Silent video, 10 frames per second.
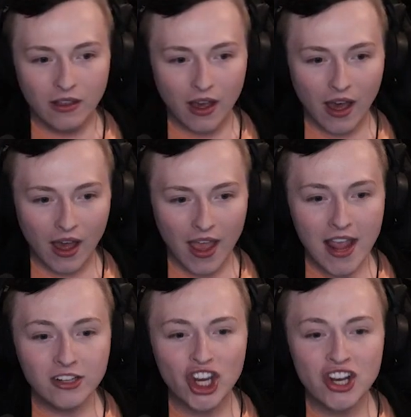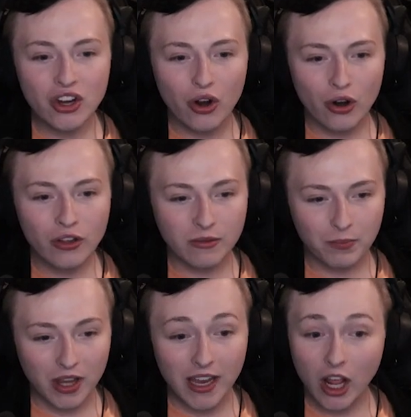Ancient earth
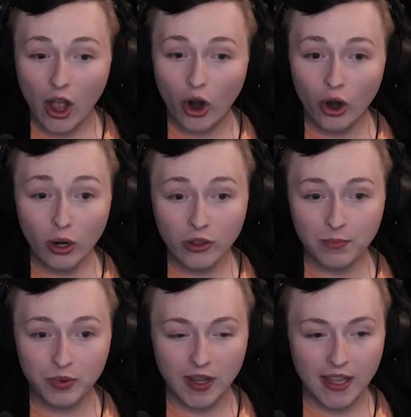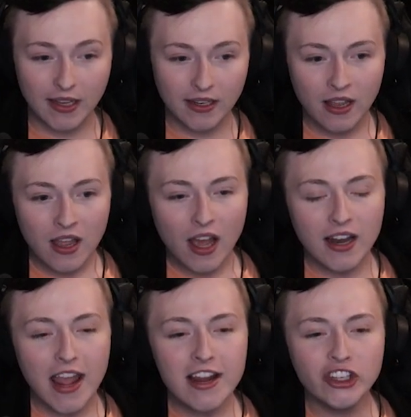blade. Earth blade?
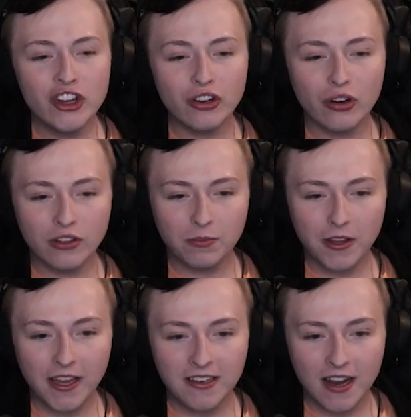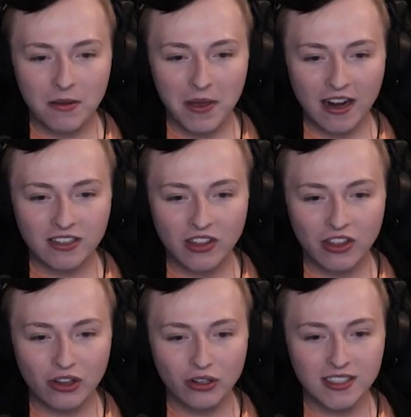An ancient earth blade dating back to the
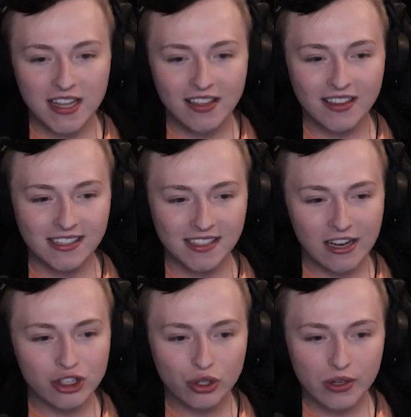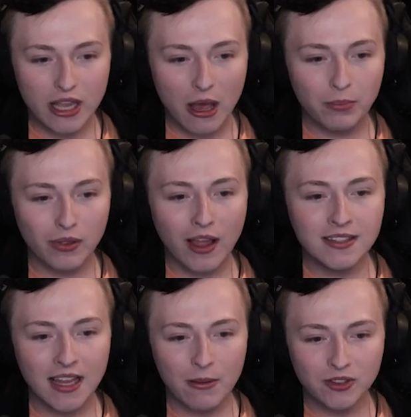13th century. Blood
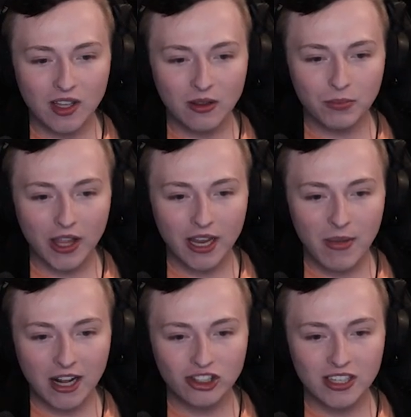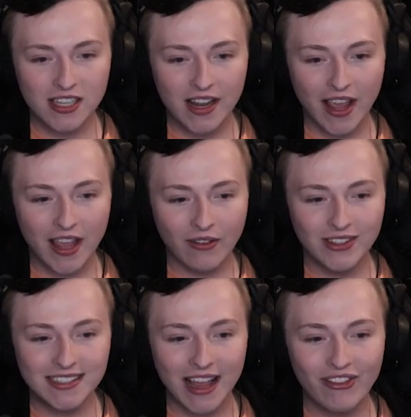samples on the blade match the DNA of
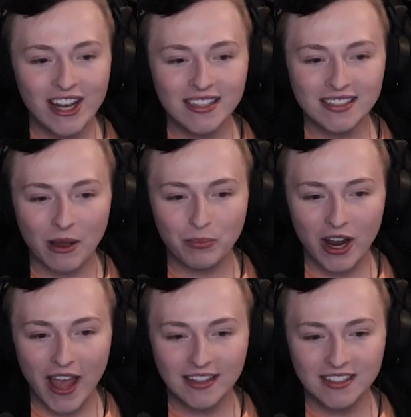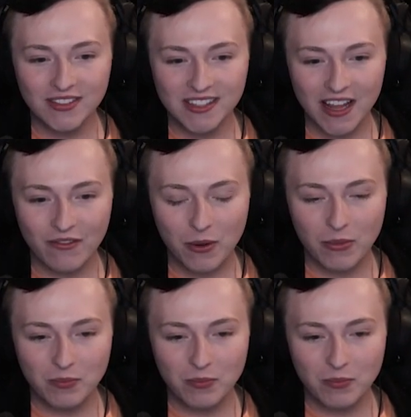7 separate heads of state from the